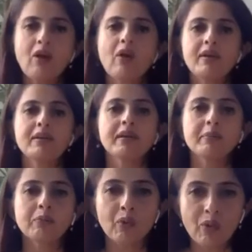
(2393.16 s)
or
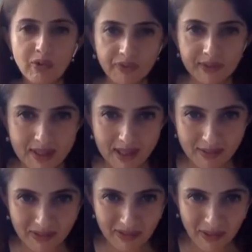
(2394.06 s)
remove the
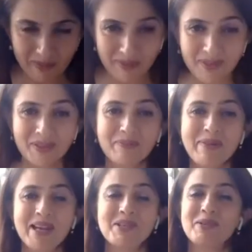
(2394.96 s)
TV from
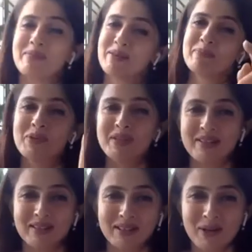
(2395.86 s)
the bedroom and put
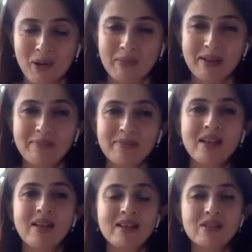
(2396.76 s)
it in the lobby.
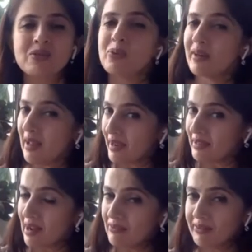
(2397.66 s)
So
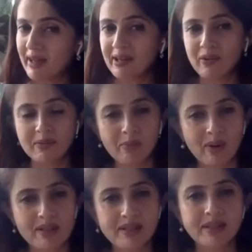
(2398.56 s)
half lying on
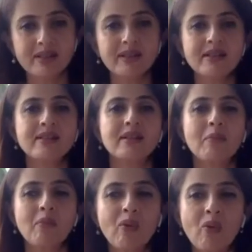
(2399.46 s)
bolster is the
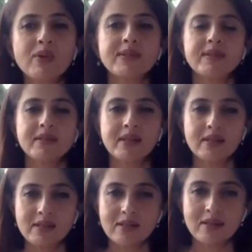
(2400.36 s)
most
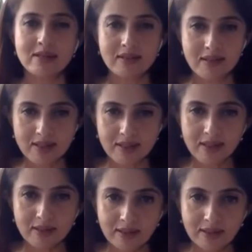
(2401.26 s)
dangerous, risky